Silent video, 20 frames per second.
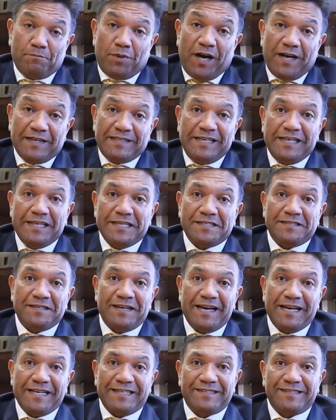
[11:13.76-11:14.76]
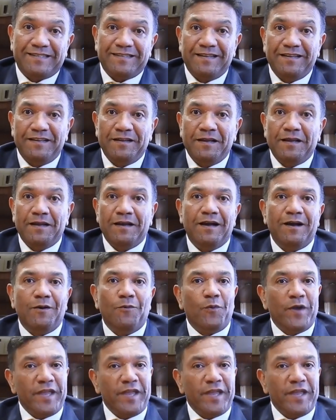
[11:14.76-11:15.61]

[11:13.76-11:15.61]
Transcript: parting is nice. A